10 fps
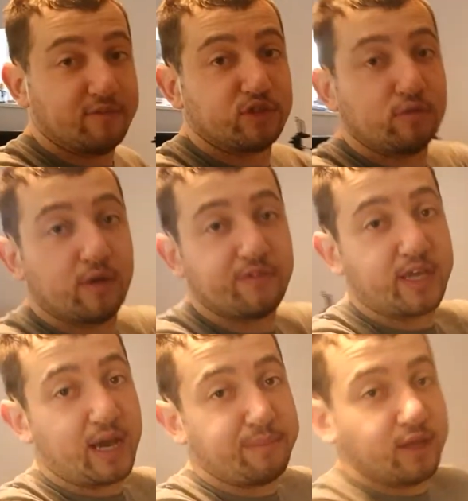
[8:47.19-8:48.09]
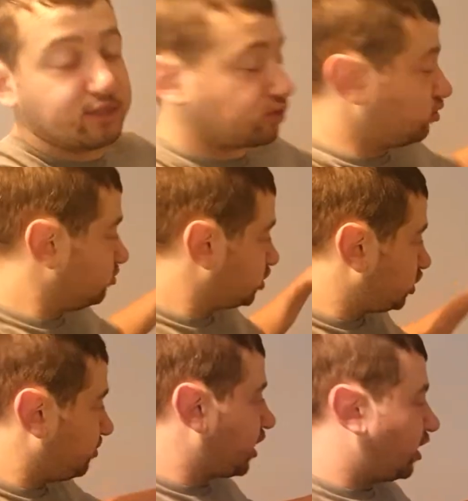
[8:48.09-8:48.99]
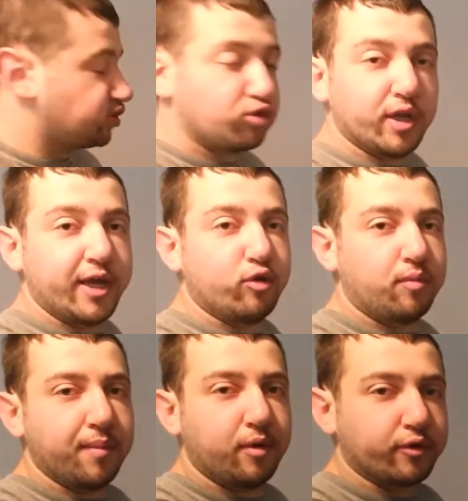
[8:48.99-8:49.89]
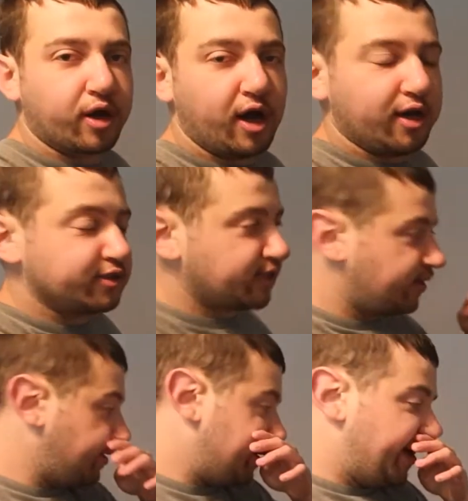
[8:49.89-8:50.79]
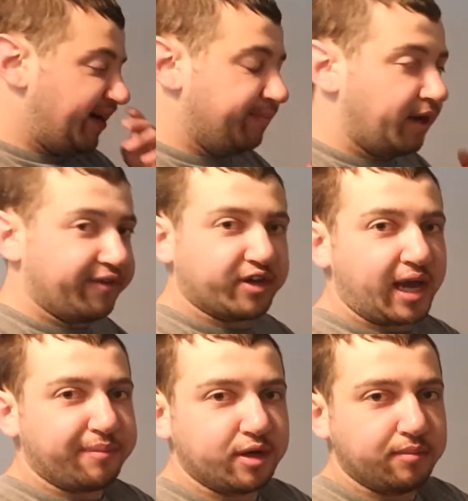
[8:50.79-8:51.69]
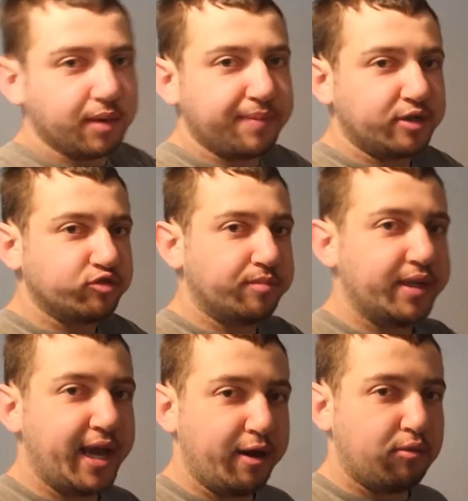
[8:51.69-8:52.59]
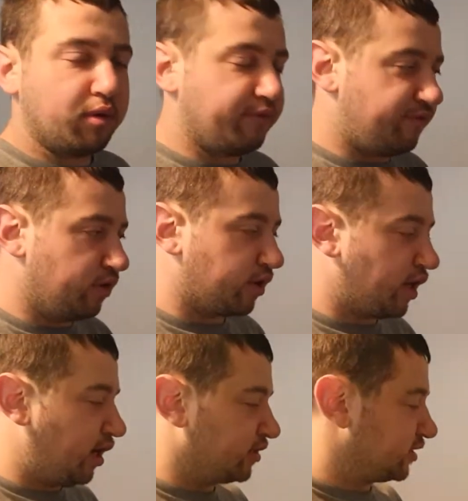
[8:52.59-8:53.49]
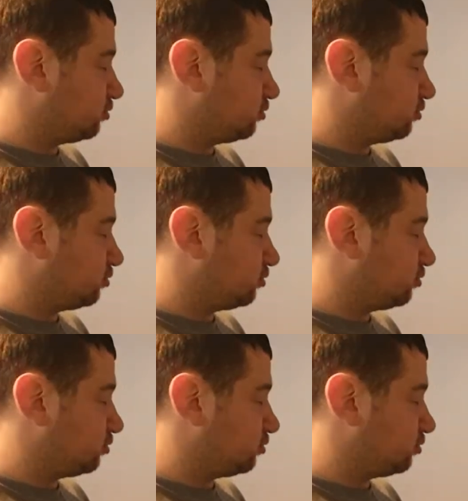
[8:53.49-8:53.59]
two lovely cabinets, supercars all in, all my model cars. I have a cabinet in my bedroom now full of cars as